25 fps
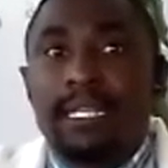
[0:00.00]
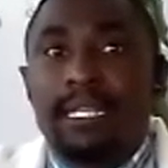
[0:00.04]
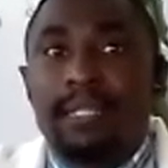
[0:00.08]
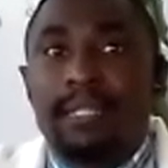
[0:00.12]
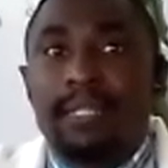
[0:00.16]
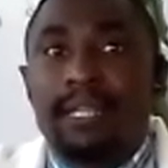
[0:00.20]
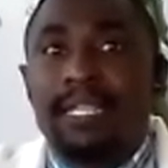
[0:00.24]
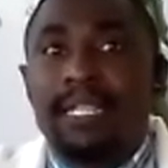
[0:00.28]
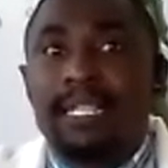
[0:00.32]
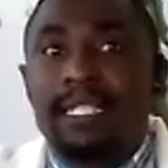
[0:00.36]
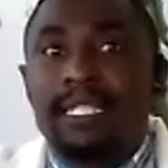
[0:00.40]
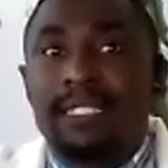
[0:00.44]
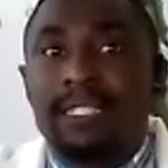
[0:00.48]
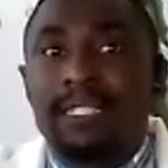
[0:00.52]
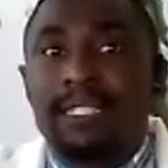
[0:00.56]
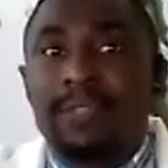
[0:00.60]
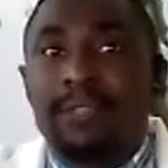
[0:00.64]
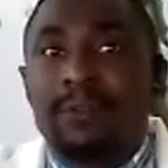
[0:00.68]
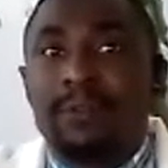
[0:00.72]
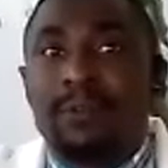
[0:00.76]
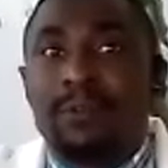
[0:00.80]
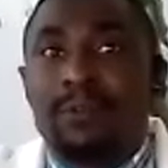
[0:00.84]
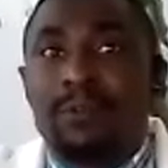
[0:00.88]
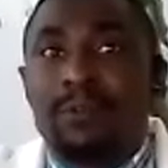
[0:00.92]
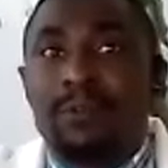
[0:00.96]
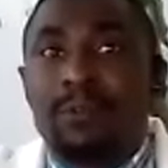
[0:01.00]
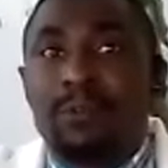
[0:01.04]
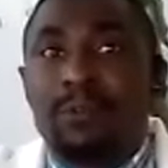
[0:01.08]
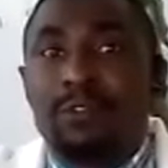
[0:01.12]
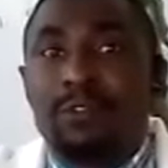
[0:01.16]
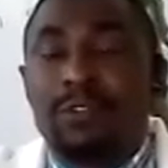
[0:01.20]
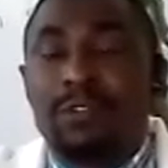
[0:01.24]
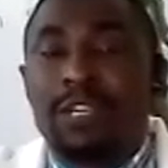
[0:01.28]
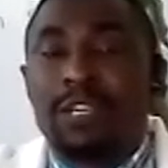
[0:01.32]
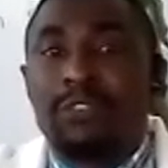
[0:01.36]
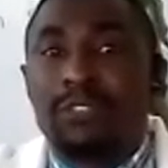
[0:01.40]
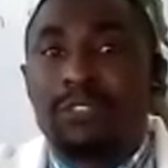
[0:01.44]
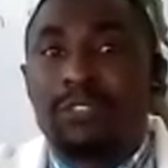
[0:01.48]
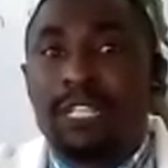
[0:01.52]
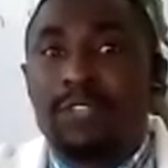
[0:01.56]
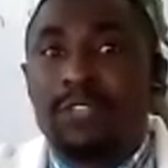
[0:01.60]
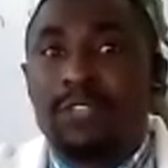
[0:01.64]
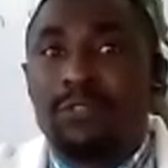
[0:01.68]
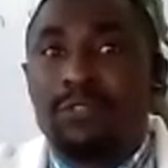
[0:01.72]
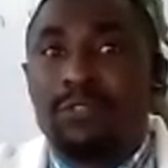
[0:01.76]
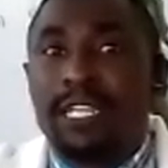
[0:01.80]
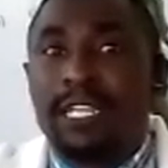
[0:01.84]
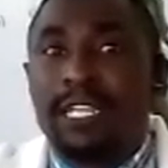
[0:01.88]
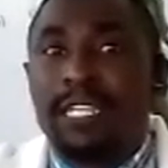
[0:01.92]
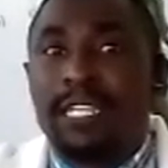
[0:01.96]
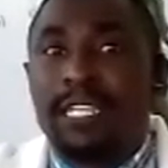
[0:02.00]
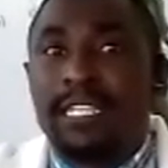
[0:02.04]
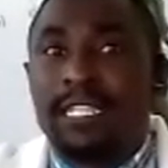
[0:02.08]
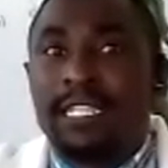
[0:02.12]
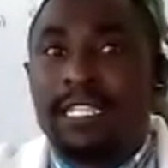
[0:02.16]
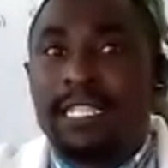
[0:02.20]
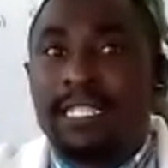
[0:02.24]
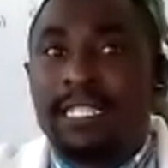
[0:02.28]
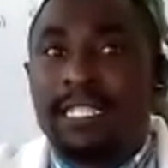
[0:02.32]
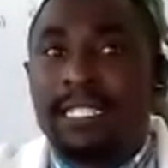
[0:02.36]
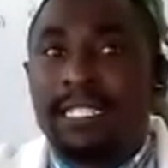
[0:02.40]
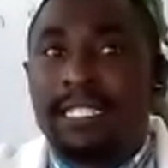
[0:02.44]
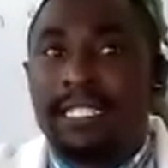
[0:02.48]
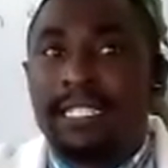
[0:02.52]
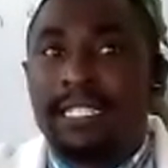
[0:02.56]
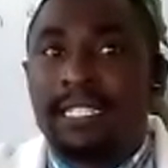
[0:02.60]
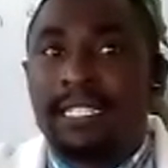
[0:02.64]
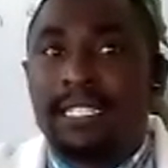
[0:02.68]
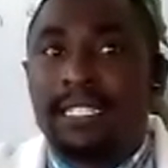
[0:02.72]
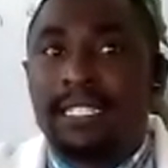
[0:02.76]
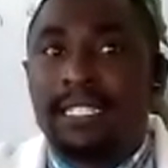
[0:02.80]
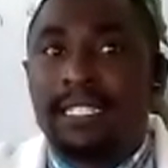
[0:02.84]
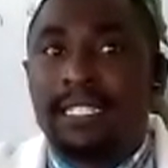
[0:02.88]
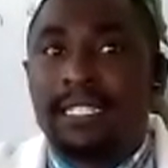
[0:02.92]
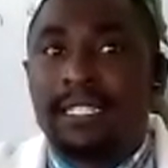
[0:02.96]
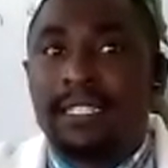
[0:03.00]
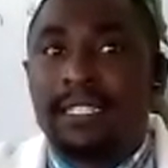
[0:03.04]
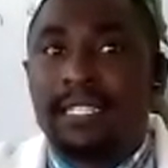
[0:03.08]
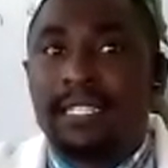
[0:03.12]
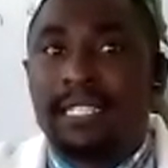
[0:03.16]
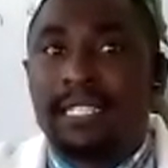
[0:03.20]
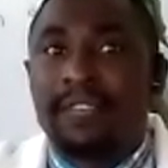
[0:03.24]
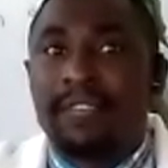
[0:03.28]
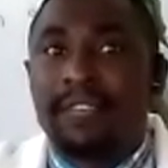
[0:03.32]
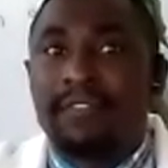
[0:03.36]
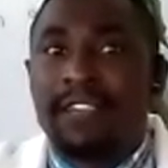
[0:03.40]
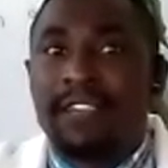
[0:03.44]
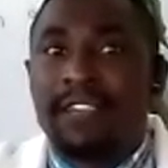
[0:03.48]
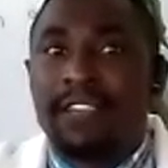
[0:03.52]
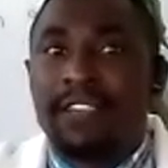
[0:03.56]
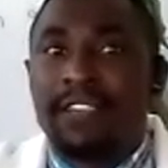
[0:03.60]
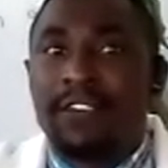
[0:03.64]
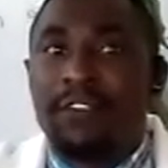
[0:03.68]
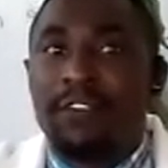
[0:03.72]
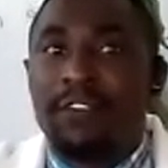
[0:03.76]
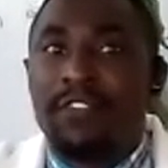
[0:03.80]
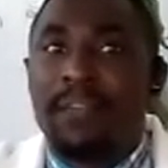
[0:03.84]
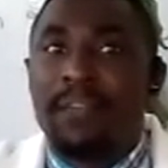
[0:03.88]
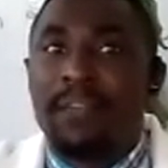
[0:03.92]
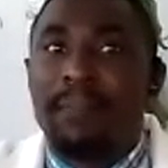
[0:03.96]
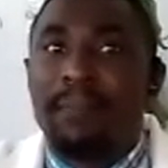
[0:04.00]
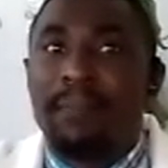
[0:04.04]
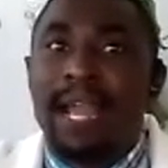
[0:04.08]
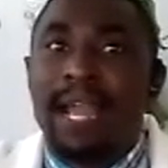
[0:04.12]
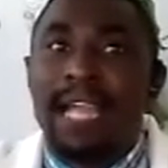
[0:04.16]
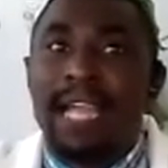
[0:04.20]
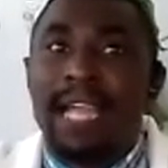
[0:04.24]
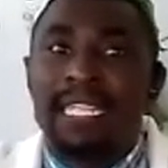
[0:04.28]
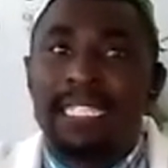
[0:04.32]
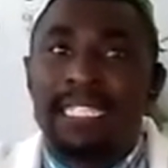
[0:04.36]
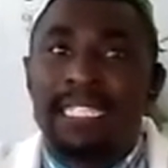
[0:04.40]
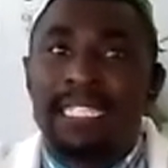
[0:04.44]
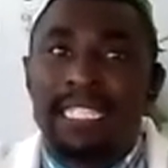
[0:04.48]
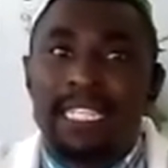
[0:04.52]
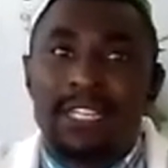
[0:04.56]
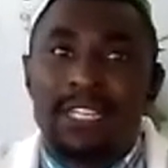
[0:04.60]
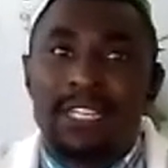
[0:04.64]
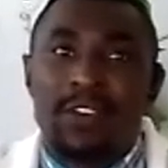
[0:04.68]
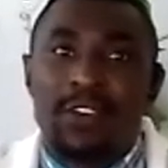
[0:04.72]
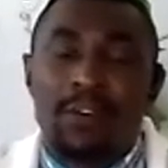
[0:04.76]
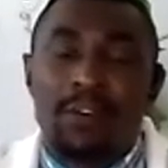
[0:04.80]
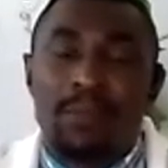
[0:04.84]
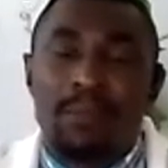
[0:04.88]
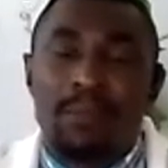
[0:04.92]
is what we're going to start today is the survey of the plant kingdom.